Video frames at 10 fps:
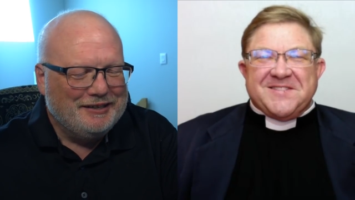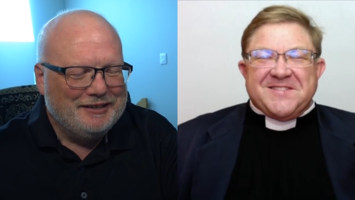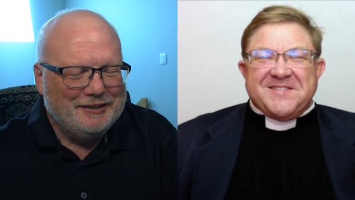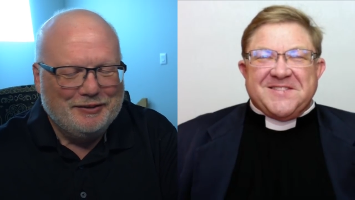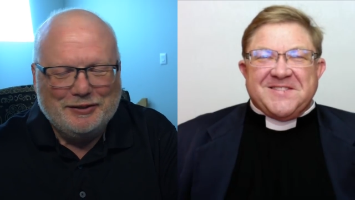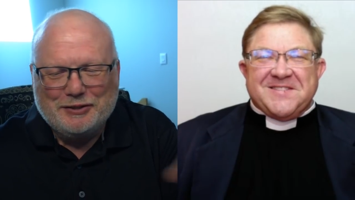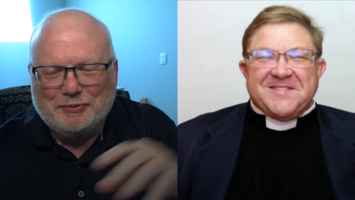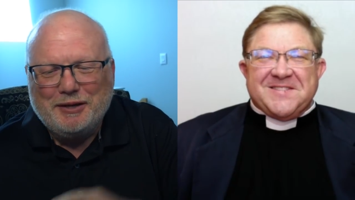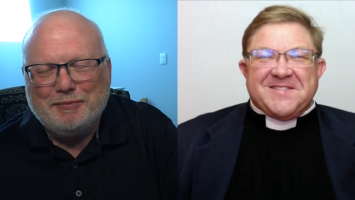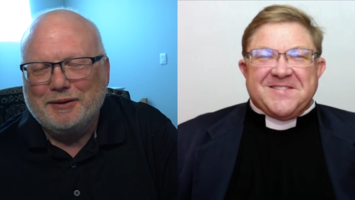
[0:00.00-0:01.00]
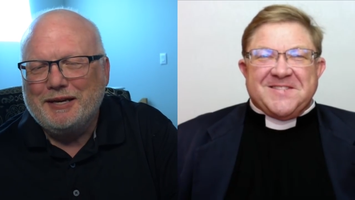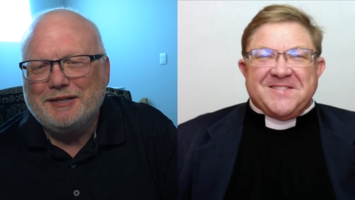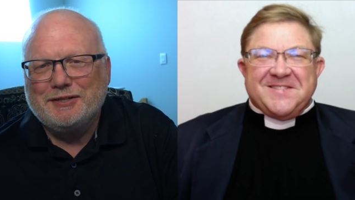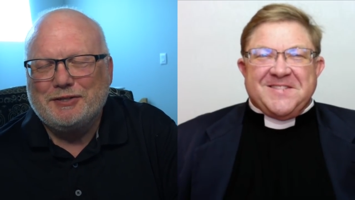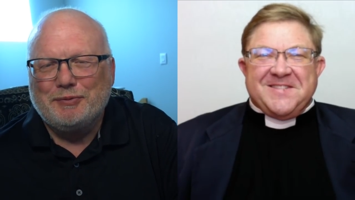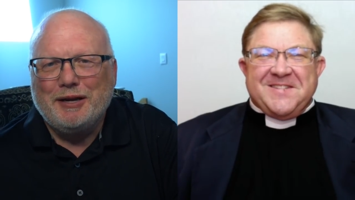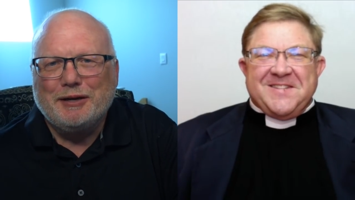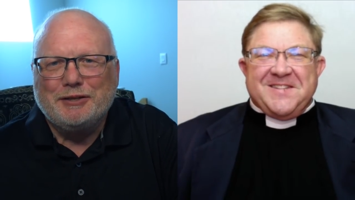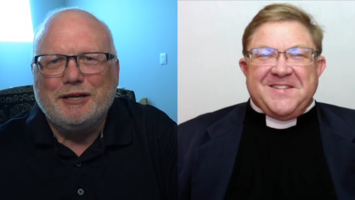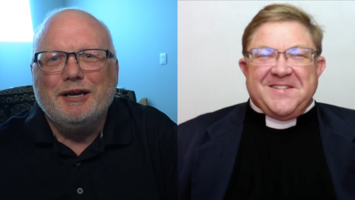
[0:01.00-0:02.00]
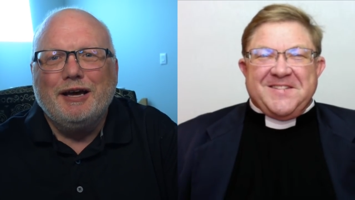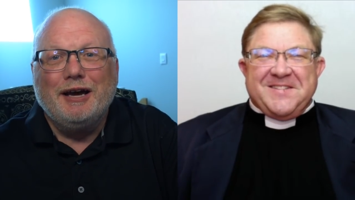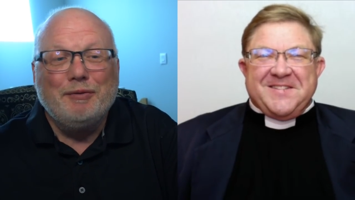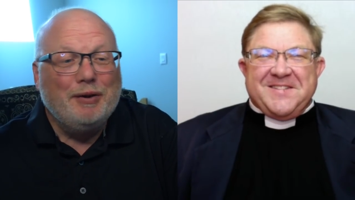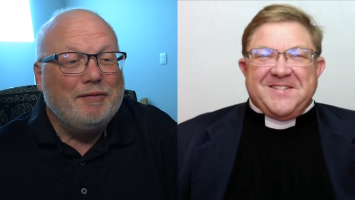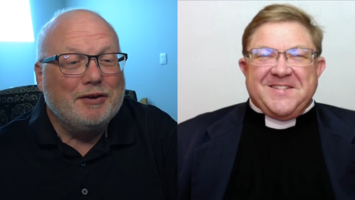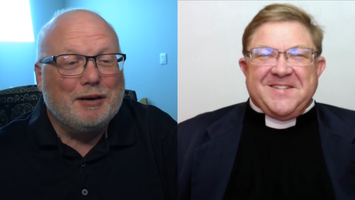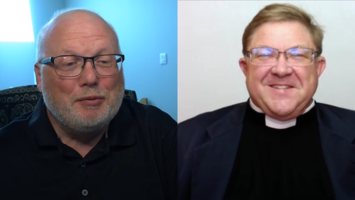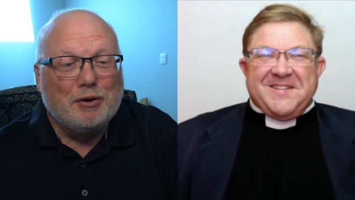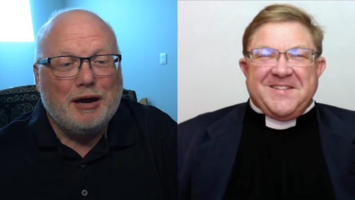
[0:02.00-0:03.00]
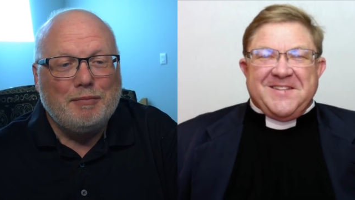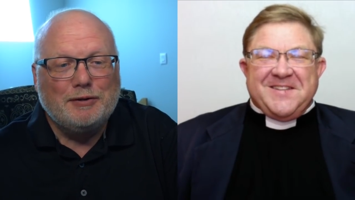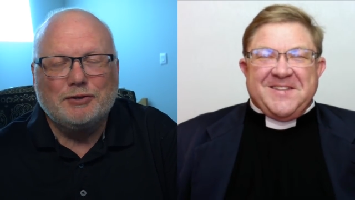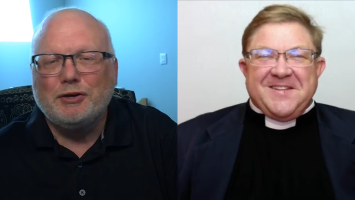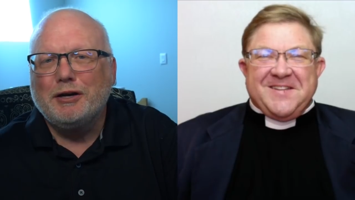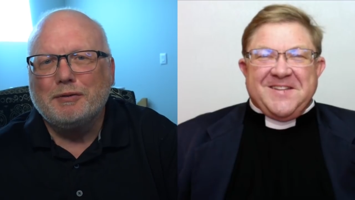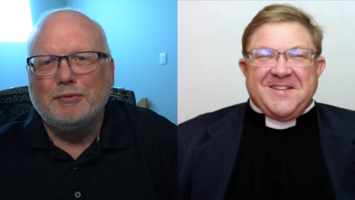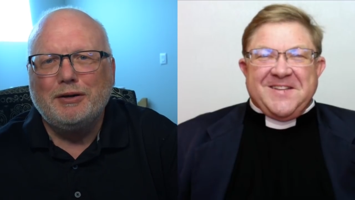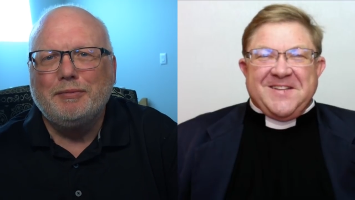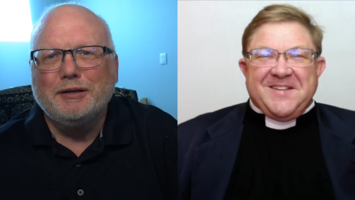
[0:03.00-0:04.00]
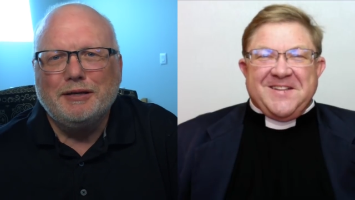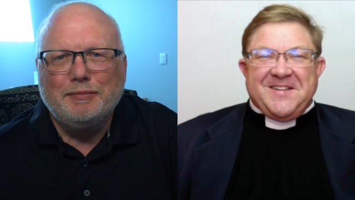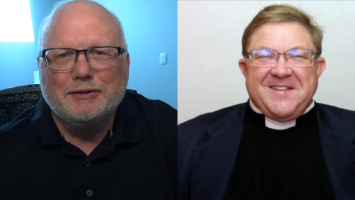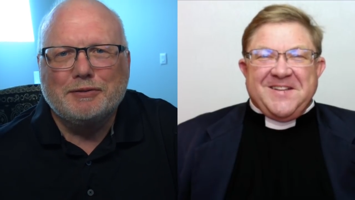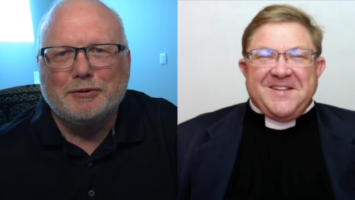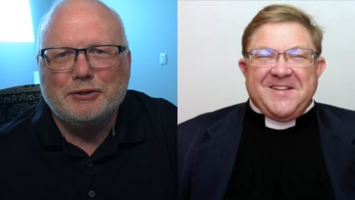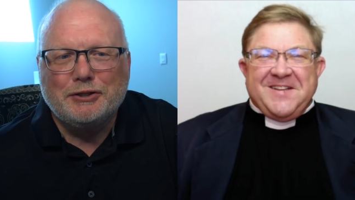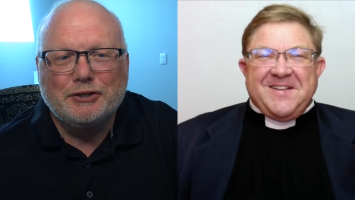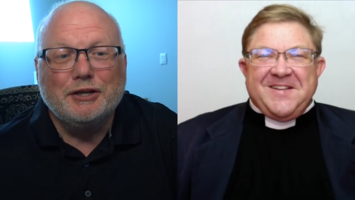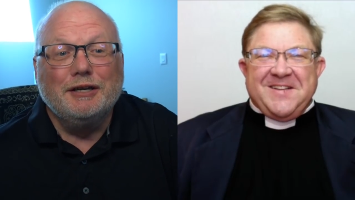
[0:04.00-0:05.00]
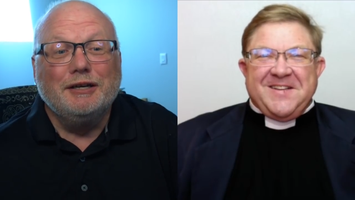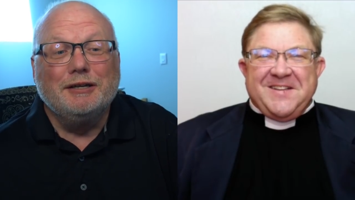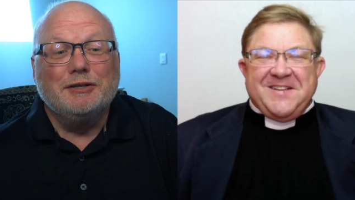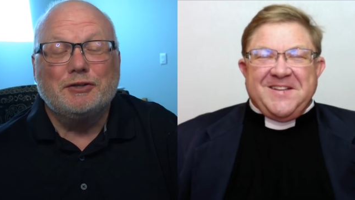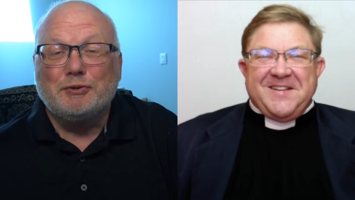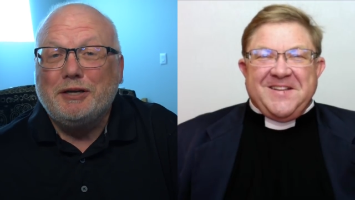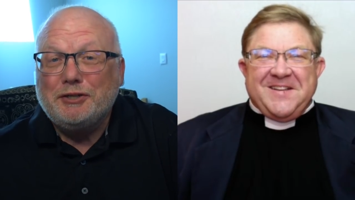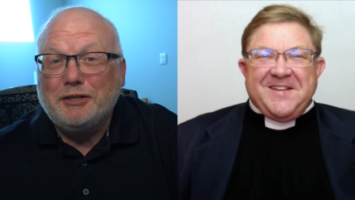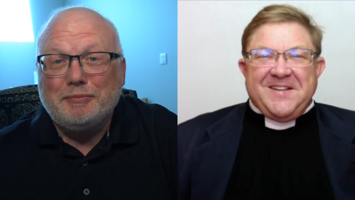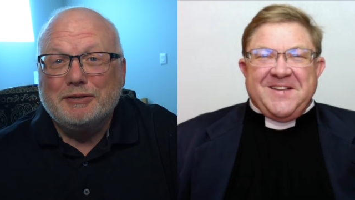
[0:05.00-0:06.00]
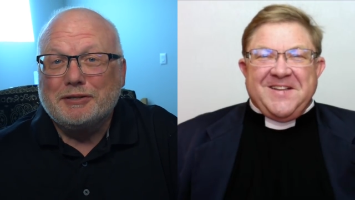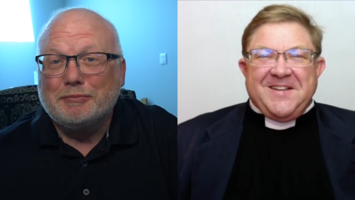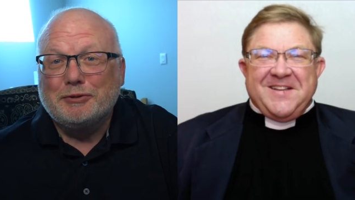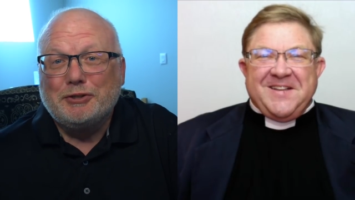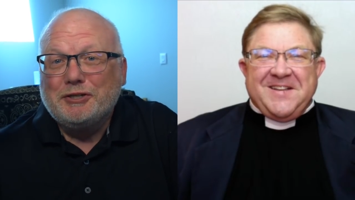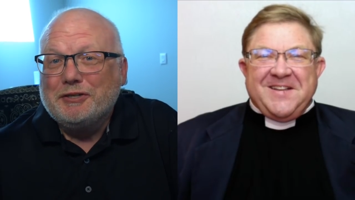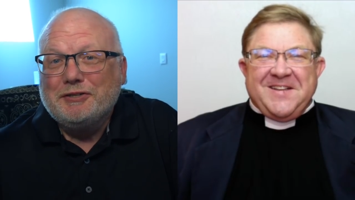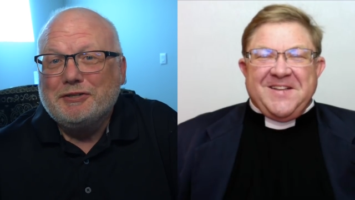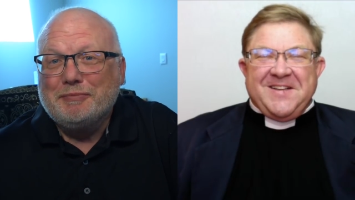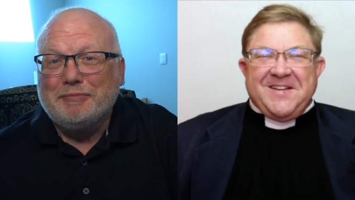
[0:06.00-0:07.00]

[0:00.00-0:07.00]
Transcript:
Speaker 1: uh, this week, but that's just reality. Uh, we have a couple commenters talk more about the Episcopal Church strangely, the Episcopal Church isn't